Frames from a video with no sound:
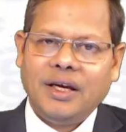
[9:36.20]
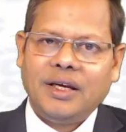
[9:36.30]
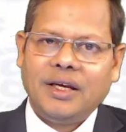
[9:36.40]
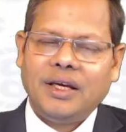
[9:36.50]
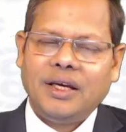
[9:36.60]

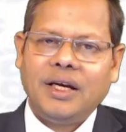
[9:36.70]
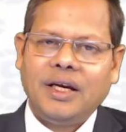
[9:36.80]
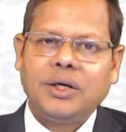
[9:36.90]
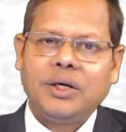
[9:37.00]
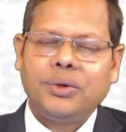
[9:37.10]
any
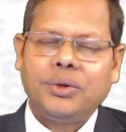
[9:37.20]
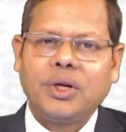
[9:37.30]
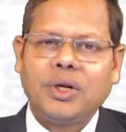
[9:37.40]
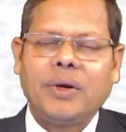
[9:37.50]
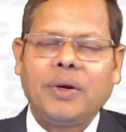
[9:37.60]
duty
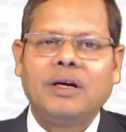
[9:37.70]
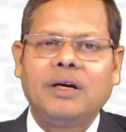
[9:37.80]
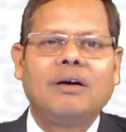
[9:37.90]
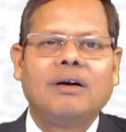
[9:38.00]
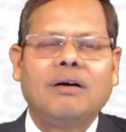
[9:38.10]
paid
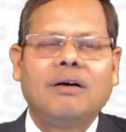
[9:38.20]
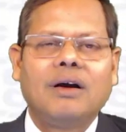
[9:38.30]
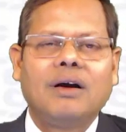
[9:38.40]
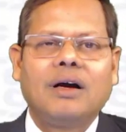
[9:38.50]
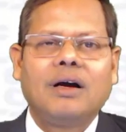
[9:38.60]

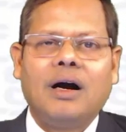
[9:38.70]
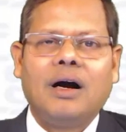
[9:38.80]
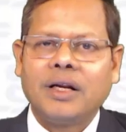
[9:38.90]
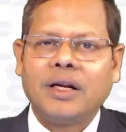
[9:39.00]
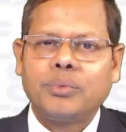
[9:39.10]
on
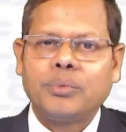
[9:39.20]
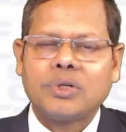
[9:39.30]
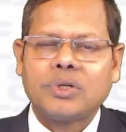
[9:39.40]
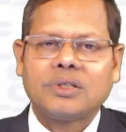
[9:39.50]
input